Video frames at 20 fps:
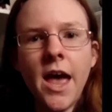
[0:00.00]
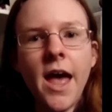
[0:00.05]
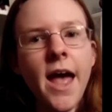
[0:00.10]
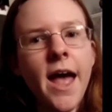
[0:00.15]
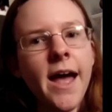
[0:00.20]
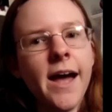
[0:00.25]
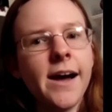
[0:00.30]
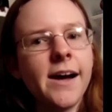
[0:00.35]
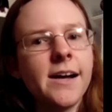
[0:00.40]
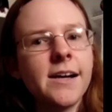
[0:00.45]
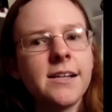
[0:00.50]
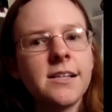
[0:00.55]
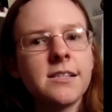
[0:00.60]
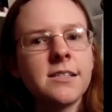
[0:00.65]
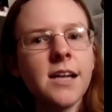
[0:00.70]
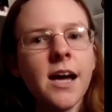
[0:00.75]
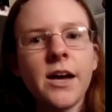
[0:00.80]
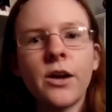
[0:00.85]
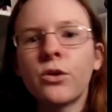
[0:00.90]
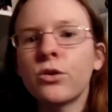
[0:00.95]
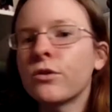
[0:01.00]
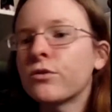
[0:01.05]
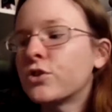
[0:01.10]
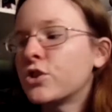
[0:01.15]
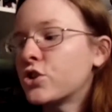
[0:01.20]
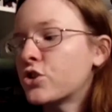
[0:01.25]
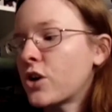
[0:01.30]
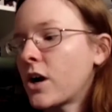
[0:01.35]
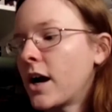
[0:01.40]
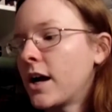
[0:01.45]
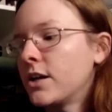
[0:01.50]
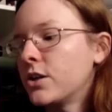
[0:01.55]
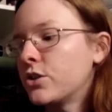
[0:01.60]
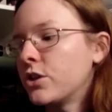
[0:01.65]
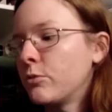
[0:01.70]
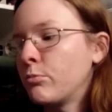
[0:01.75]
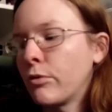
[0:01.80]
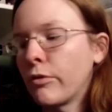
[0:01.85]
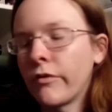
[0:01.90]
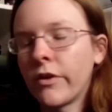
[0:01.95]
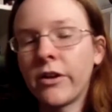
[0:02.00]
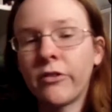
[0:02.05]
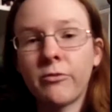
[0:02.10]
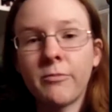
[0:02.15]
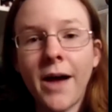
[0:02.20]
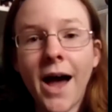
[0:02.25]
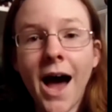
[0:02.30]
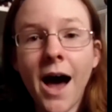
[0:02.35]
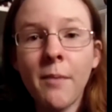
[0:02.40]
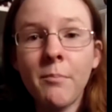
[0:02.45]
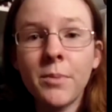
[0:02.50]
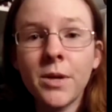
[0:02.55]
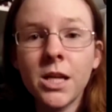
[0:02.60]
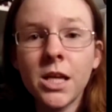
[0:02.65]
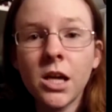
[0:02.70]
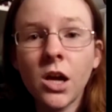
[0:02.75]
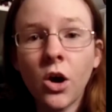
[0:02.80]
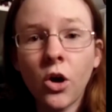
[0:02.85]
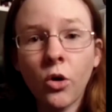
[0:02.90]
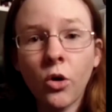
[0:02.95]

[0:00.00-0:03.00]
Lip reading: and I don't know if she's trying to prevent it from happening